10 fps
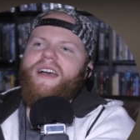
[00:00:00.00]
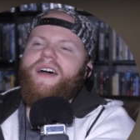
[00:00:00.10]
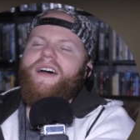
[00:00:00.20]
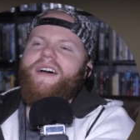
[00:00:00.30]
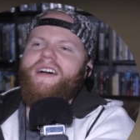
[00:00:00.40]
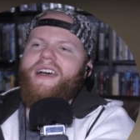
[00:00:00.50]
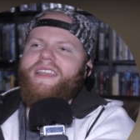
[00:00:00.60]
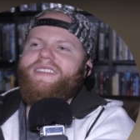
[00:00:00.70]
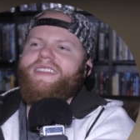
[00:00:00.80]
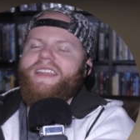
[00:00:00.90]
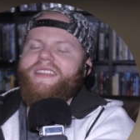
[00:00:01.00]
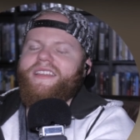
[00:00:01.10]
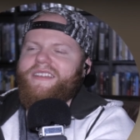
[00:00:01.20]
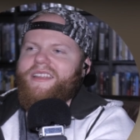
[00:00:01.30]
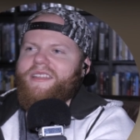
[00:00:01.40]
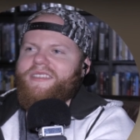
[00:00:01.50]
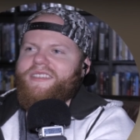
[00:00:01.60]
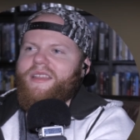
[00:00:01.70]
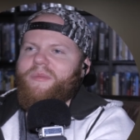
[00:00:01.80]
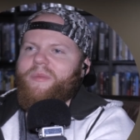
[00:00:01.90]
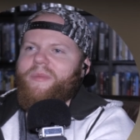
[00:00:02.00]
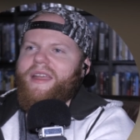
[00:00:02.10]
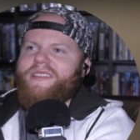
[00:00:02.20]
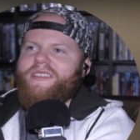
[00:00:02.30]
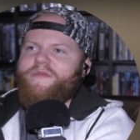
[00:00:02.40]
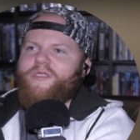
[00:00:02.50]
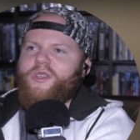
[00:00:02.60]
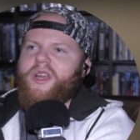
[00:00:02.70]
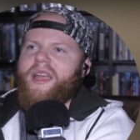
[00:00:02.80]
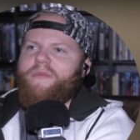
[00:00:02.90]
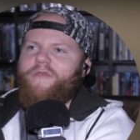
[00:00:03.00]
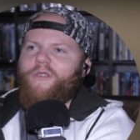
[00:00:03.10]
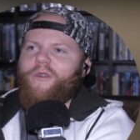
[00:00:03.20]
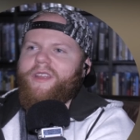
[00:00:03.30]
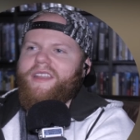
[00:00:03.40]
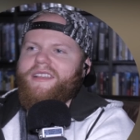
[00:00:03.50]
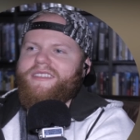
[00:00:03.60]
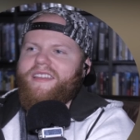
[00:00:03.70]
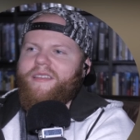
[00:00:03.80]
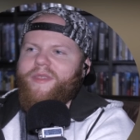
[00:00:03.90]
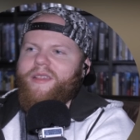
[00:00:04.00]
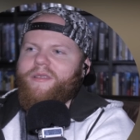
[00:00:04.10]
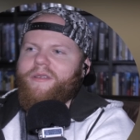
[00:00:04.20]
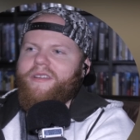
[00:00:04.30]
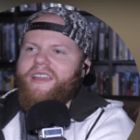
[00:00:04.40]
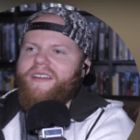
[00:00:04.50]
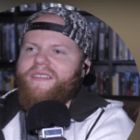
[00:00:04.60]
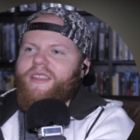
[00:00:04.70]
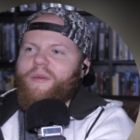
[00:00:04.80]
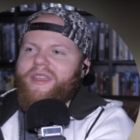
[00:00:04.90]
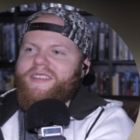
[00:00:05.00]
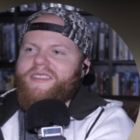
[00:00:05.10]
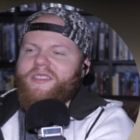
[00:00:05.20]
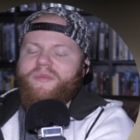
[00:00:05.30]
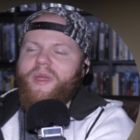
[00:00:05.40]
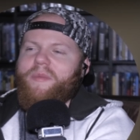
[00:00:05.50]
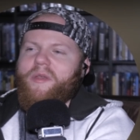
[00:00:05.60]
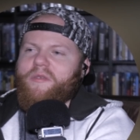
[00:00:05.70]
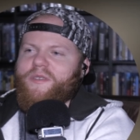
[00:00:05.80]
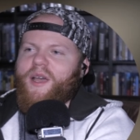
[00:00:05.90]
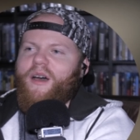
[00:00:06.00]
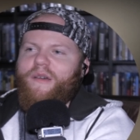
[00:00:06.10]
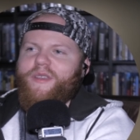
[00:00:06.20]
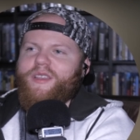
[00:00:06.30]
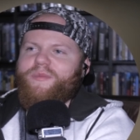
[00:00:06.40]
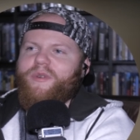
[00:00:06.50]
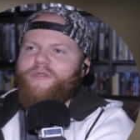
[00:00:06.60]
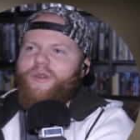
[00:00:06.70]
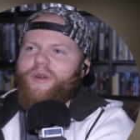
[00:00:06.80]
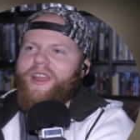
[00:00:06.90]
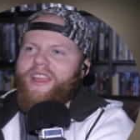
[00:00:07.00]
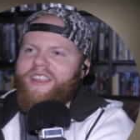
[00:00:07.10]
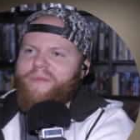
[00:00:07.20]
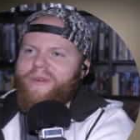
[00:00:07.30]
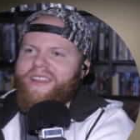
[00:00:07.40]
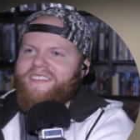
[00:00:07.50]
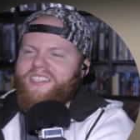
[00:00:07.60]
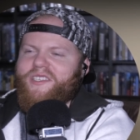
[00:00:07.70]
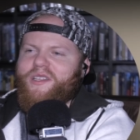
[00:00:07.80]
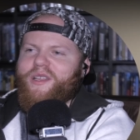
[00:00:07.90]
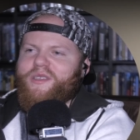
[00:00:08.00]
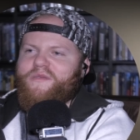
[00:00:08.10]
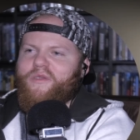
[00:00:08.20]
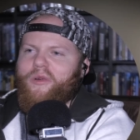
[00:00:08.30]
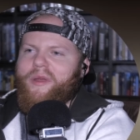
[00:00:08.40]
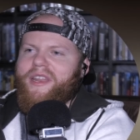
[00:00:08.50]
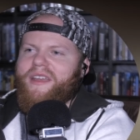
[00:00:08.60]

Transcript: Ah, I see. They're gonna set up a massive trap for it next time they lure it out. That makes sense. Maybe it was obvious beforehand, but just clicked for me